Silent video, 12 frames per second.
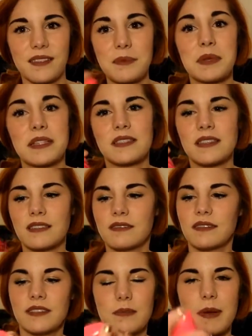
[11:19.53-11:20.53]
I mean,
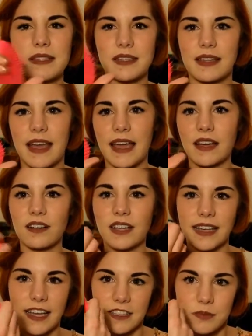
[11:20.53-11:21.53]
depends on the angle, I
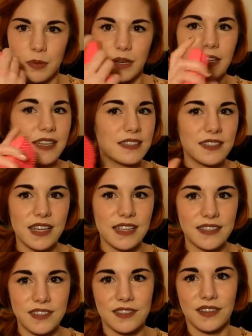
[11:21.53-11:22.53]
guess, but
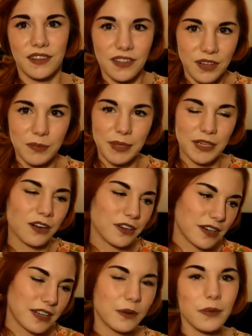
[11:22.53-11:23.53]
it's a little bit hard
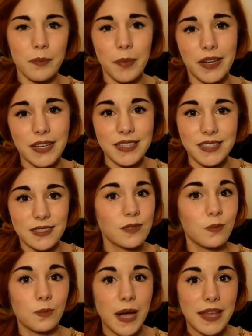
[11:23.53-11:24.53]
to deal with, but
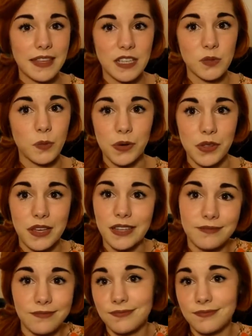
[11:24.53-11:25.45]
I think it's worth it,